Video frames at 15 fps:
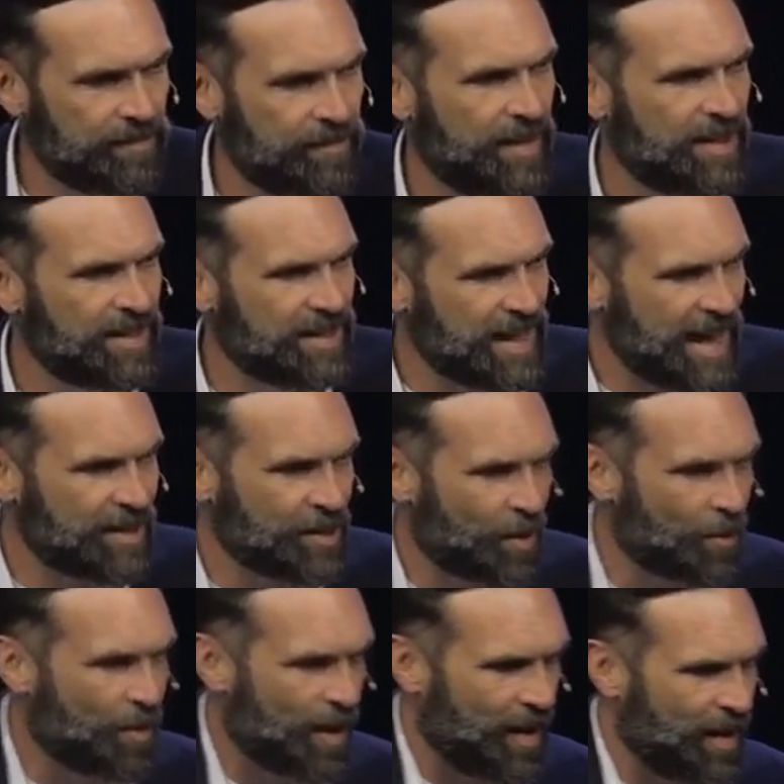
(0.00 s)
the stakes
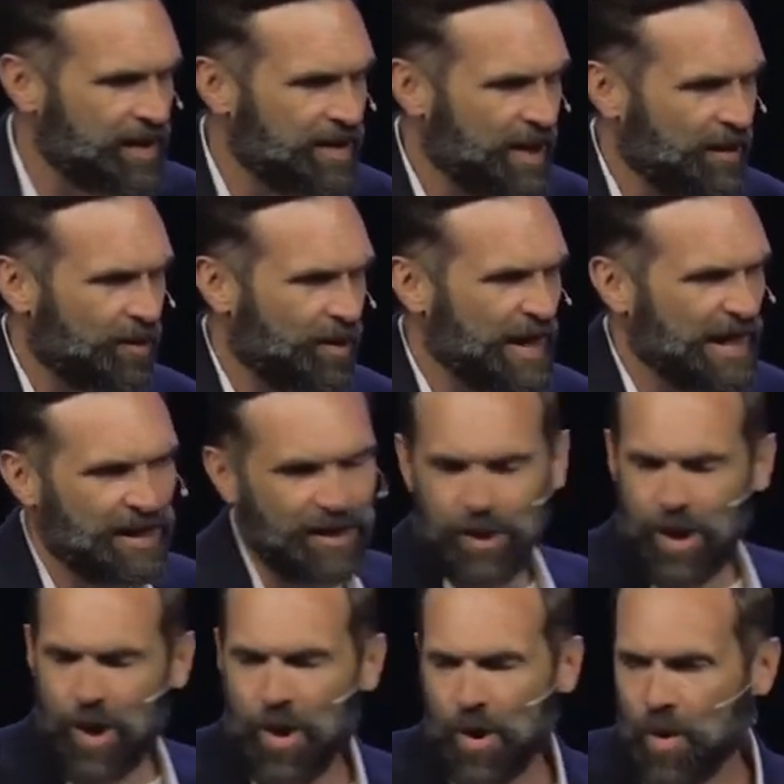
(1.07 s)
are relatively
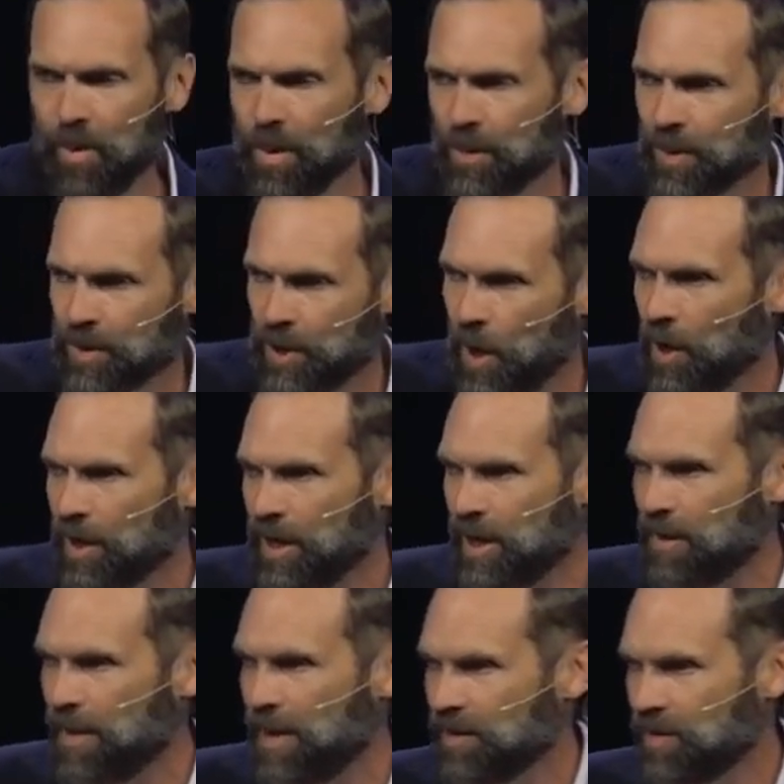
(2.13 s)
low when we're
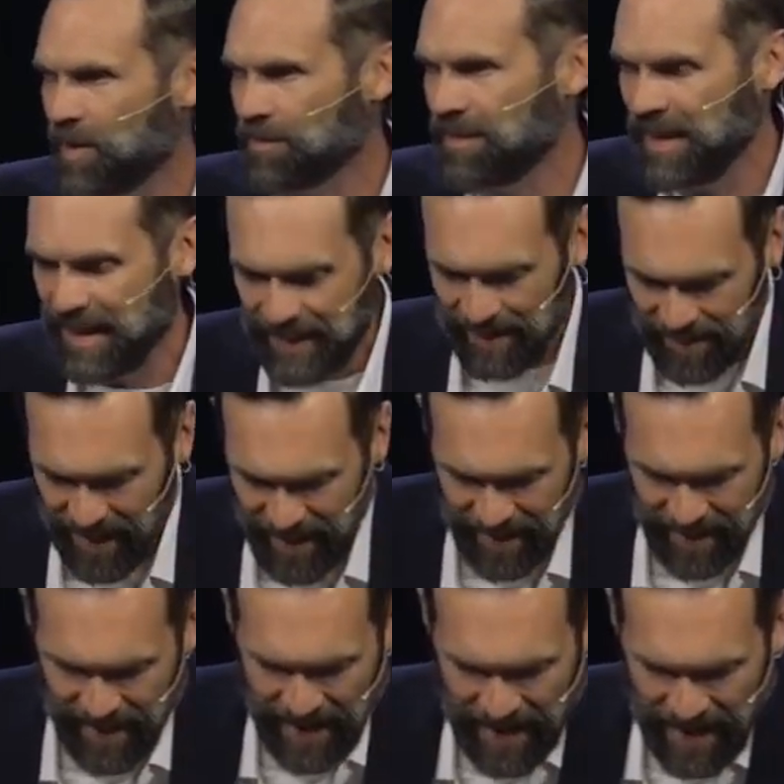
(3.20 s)
talking about something
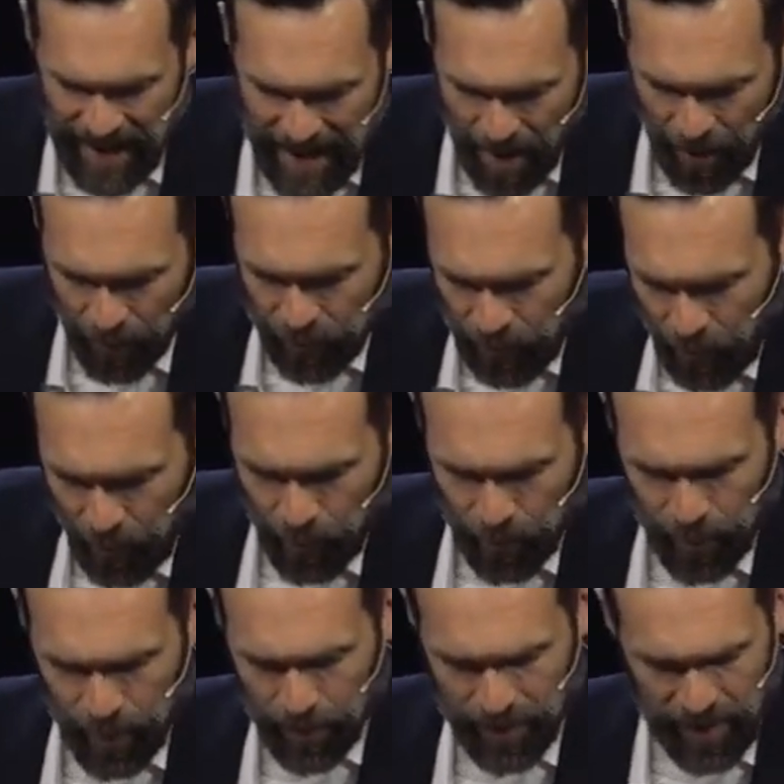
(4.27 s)
like a
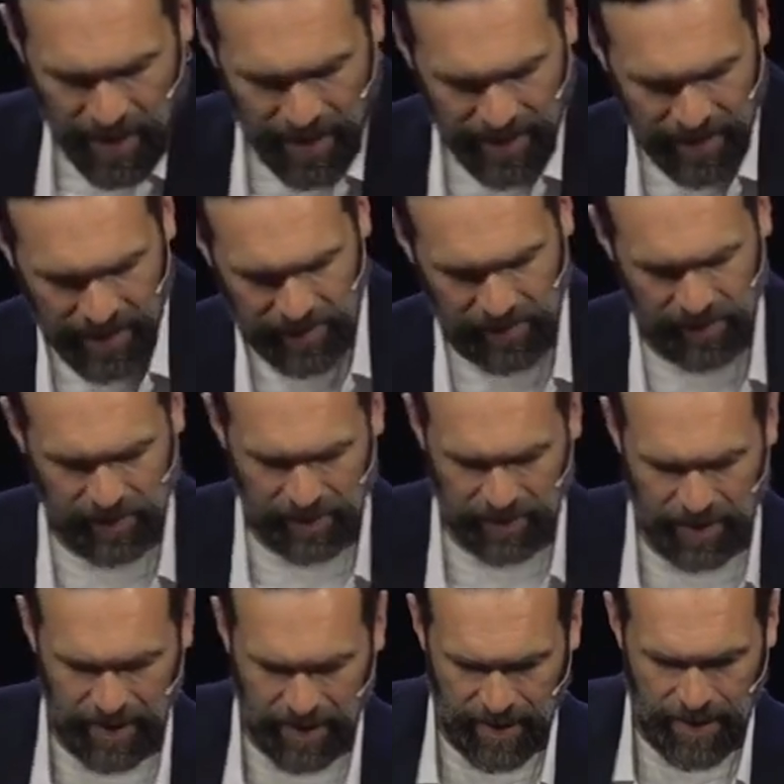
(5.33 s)
household appliance.
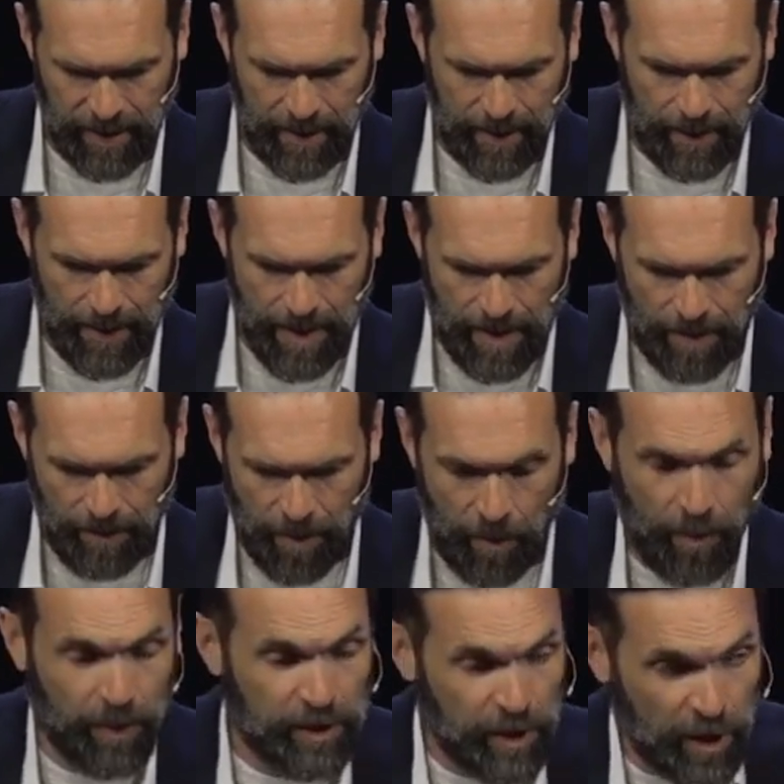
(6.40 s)
But
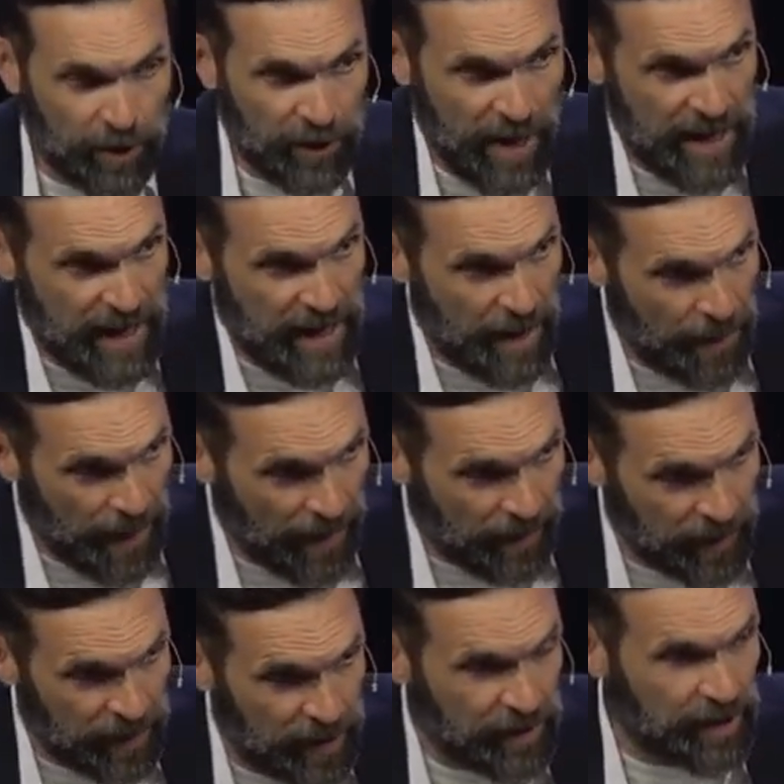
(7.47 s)
when we start thinking
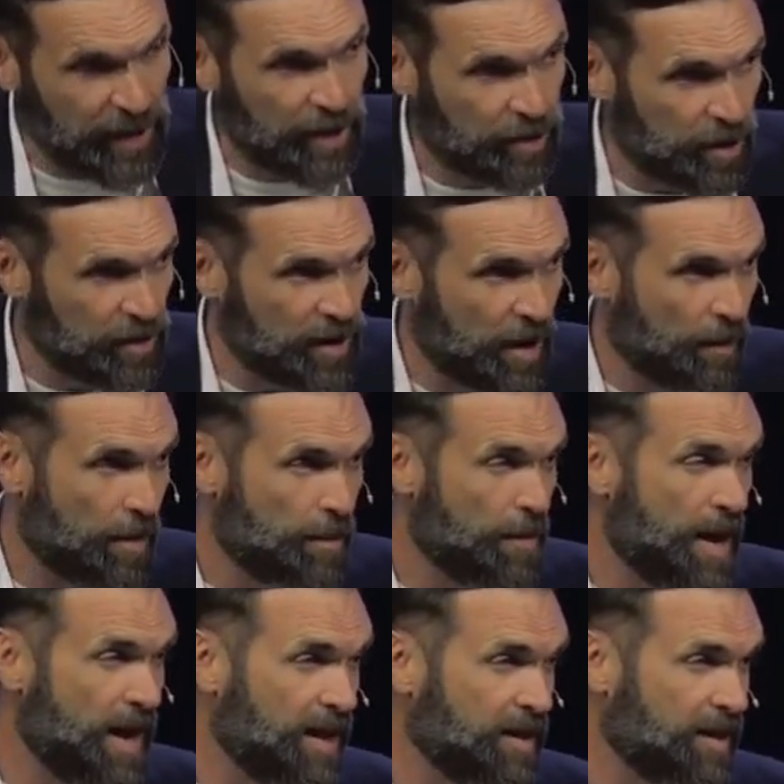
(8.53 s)
about the decisions that we
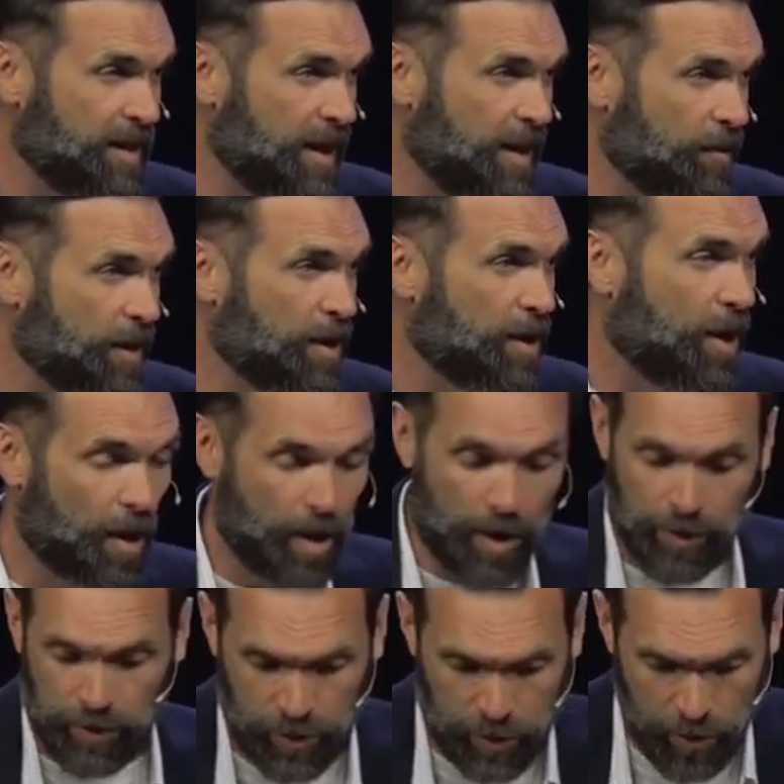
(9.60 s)
make in
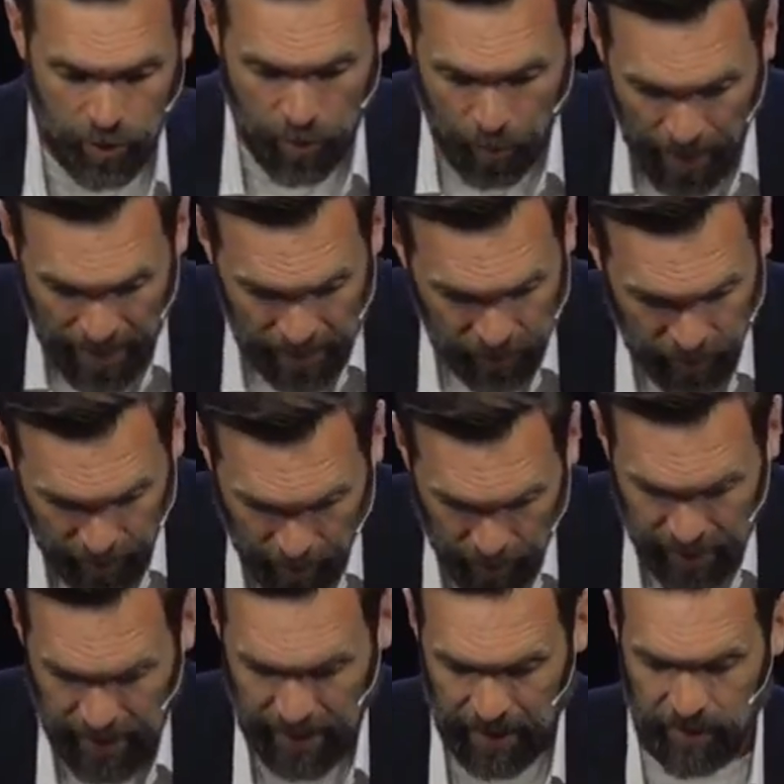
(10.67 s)
regards to raising our
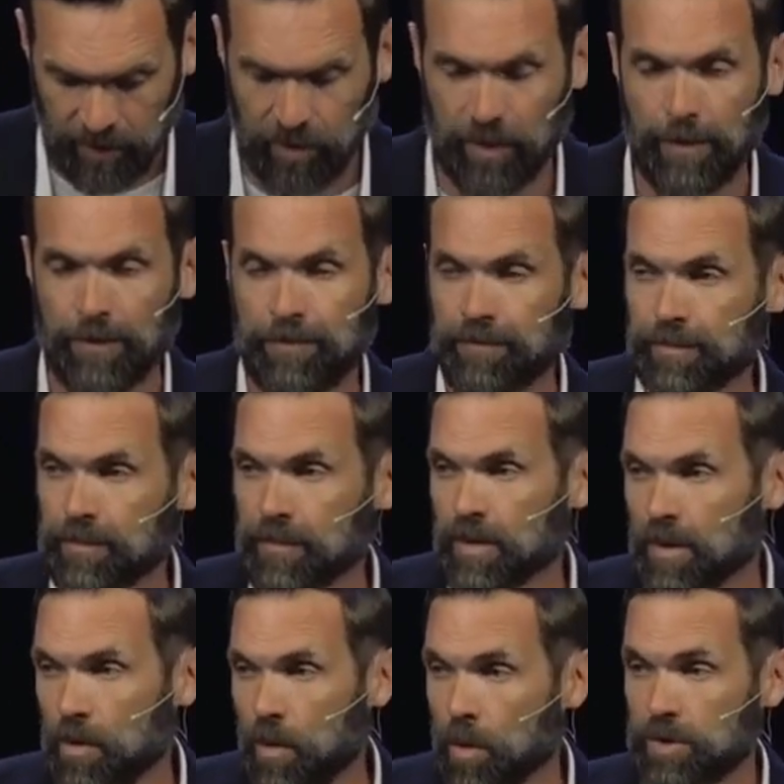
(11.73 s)
kids
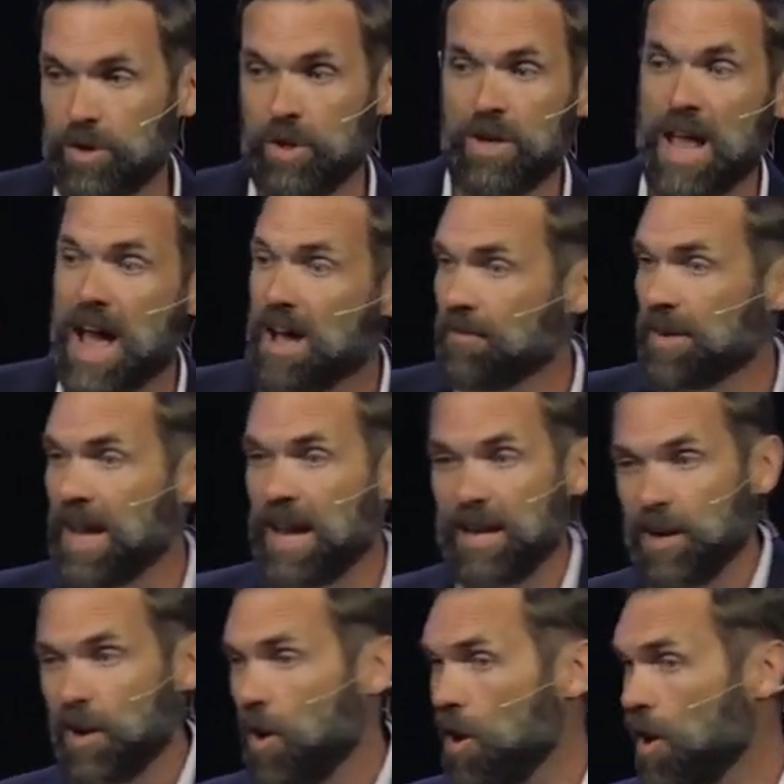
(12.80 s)
or to
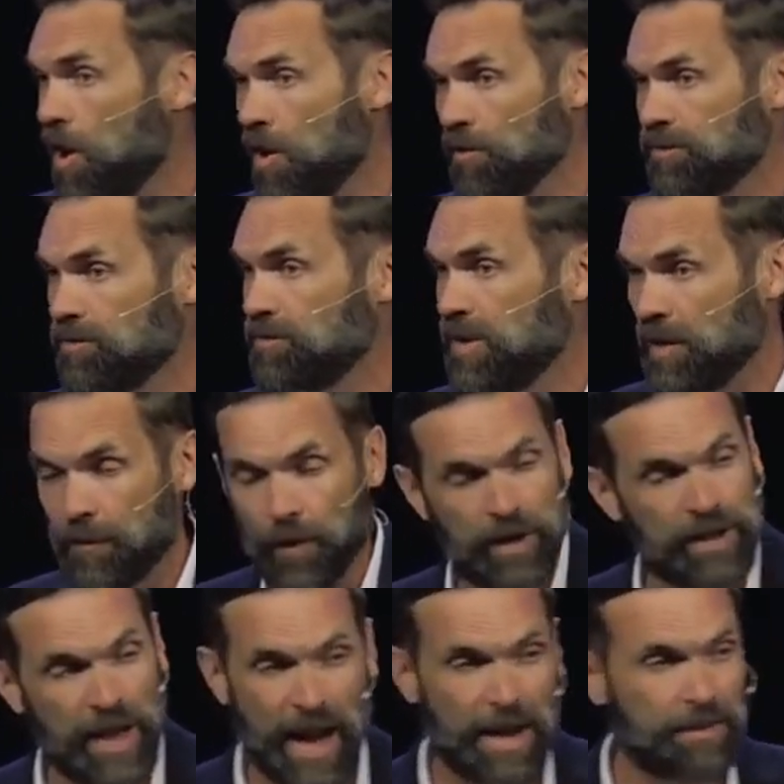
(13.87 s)
navigating all
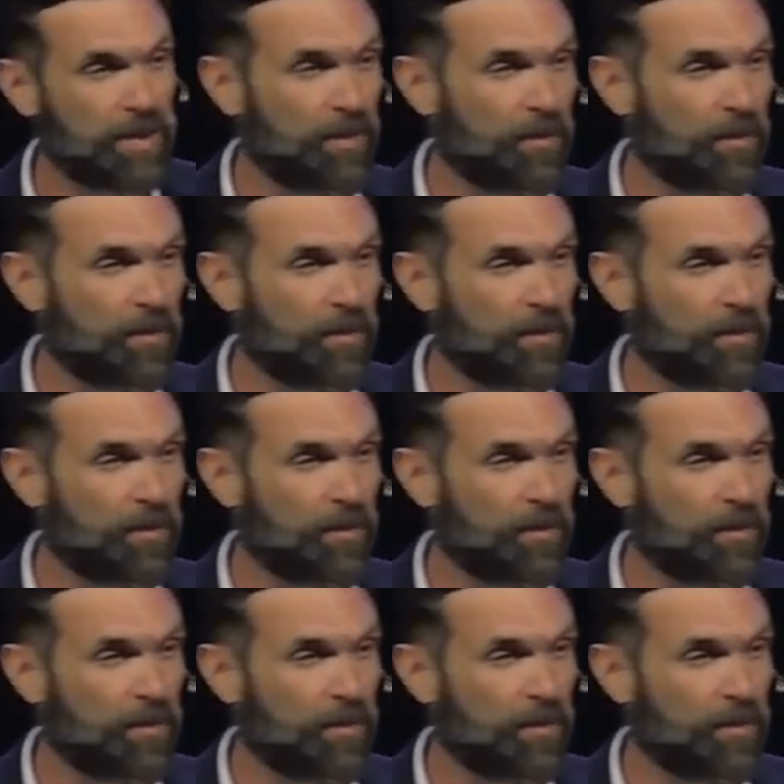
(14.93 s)
different types